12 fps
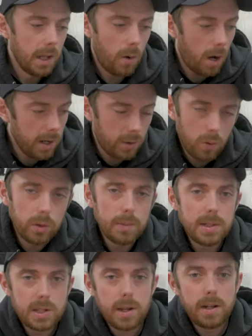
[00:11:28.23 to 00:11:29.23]
Now, I called him
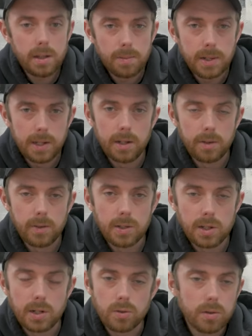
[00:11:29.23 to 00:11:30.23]
insane at the beginning of
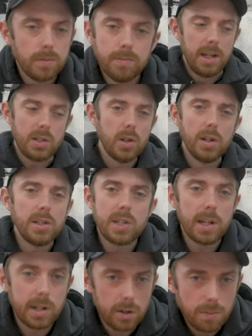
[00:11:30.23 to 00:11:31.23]
this entry. He's not
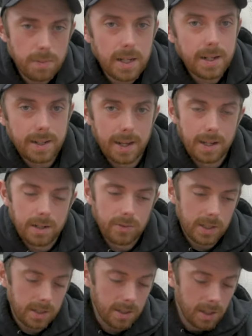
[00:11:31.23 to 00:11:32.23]
insane. I don't mean it
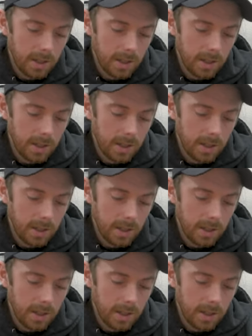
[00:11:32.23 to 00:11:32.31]
negatively.